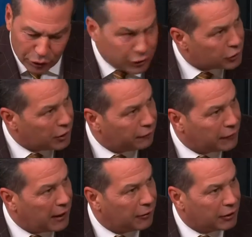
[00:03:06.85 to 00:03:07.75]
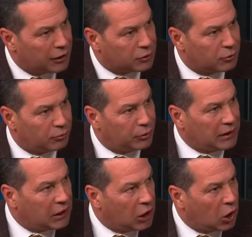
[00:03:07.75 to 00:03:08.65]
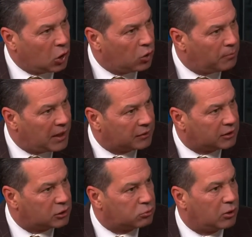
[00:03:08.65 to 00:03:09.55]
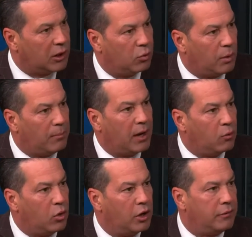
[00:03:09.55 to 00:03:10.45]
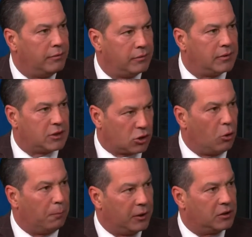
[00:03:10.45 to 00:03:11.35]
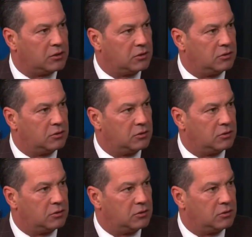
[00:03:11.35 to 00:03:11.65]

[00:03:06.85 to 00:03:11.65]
this stuff down. Here's what we know about this one. And one by one, they're scoping us.